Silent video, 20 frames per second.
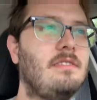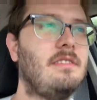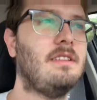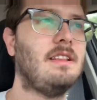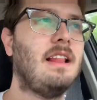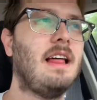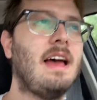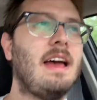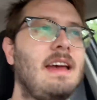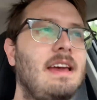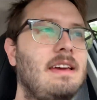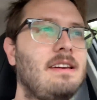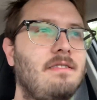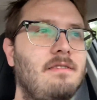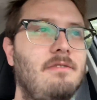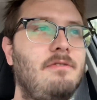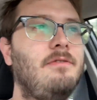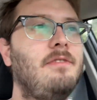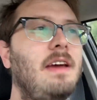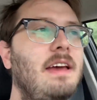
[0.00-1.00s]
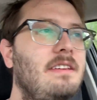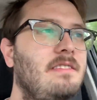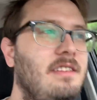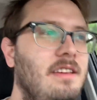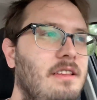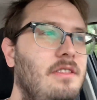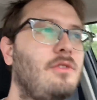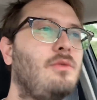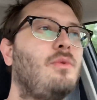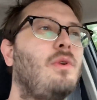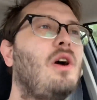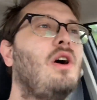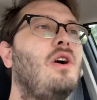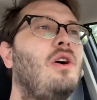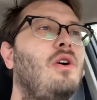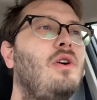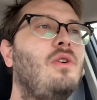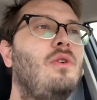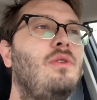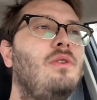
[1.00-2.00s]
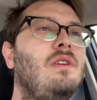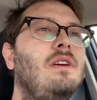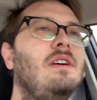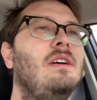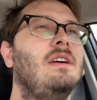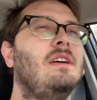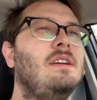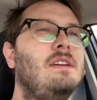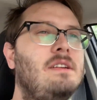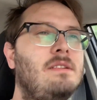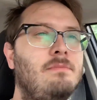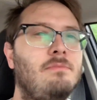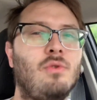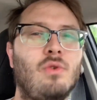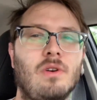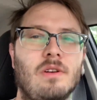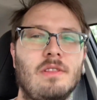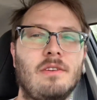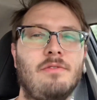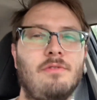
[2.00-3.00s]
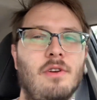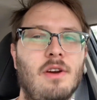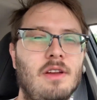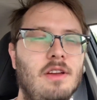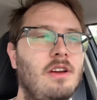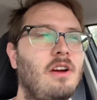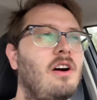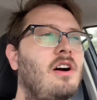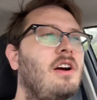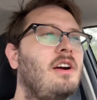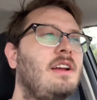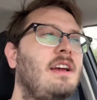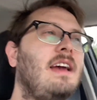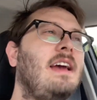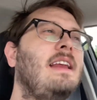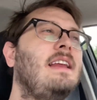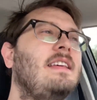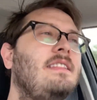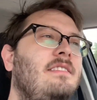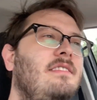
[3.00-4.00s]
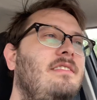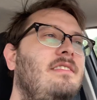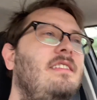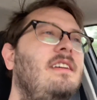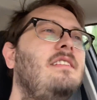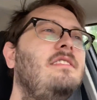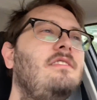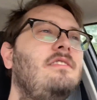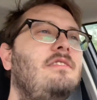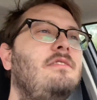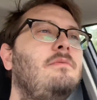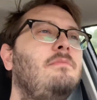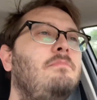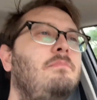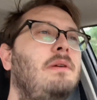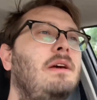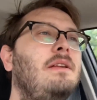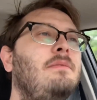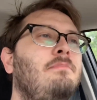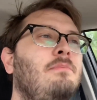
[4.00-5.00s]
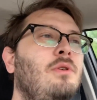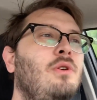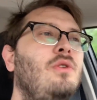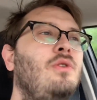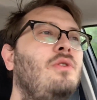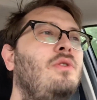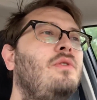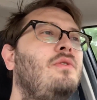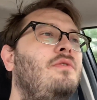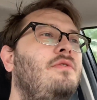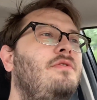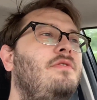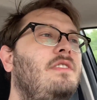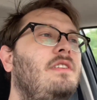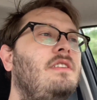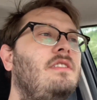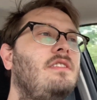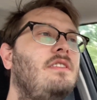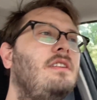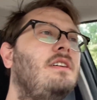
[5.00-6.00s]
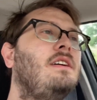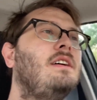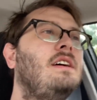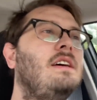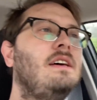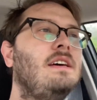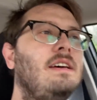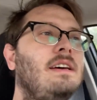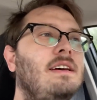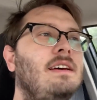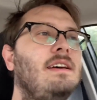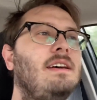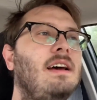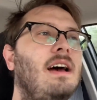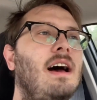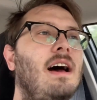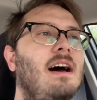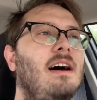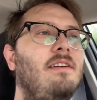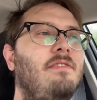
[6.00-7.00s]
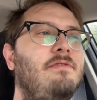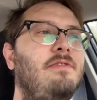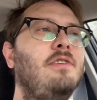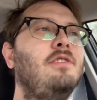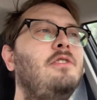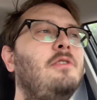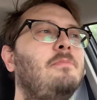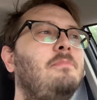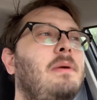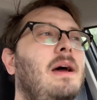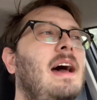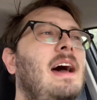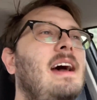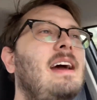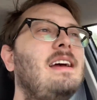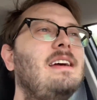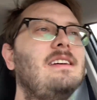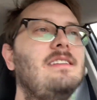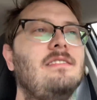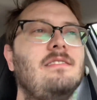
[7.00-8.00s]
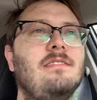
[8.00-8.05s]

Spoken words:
like facing the road, more in the front yard, and it's since been moved further back